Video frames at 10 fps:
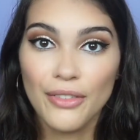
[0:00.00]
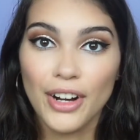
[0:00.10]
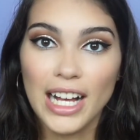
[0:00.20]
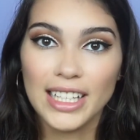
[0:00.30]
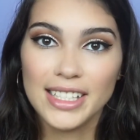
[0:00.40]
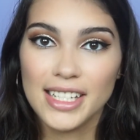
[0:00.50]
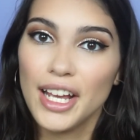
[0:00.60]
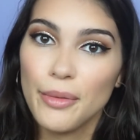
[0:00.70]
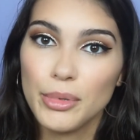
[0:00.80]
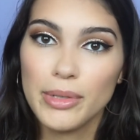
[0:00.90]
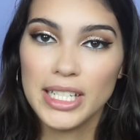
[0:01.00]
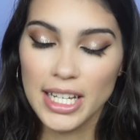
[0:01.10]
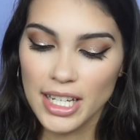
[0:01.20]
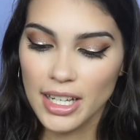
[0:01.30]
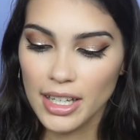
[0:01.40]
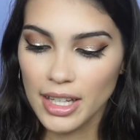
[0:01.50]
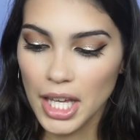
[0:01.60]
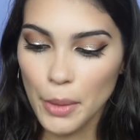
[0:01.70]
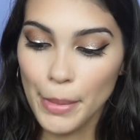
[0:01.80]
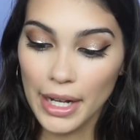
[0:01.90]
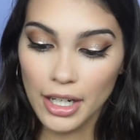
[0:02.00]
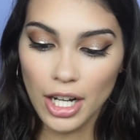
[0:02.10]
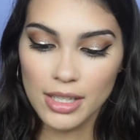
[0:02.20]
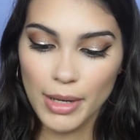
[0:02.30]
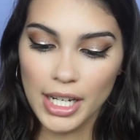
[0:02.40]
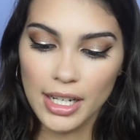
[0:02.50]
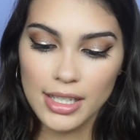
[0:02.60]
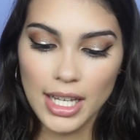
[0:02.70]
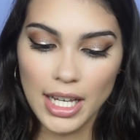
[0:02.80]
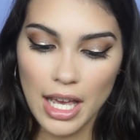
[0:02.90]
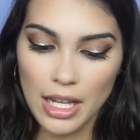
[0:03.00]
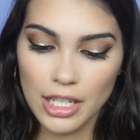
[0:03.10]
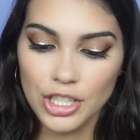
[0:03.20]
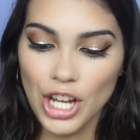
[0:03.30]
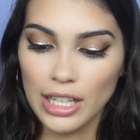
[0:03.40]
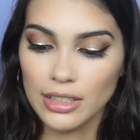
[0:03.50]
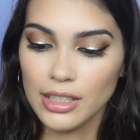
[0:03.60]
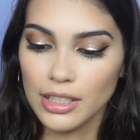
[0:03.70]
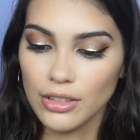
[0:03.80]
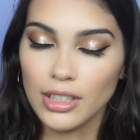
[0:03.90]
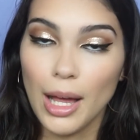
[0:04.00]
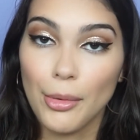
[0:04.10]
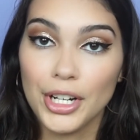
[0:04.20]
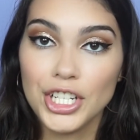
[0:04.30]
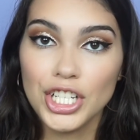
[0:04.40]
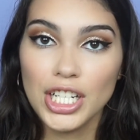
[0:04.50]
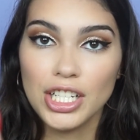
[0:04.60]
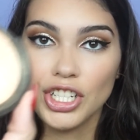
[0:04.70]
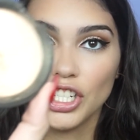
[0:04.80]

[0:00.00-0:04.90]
For highlight today, I'm going to be taking the Becca Cosmetics and Jaclyn Hill collaboration in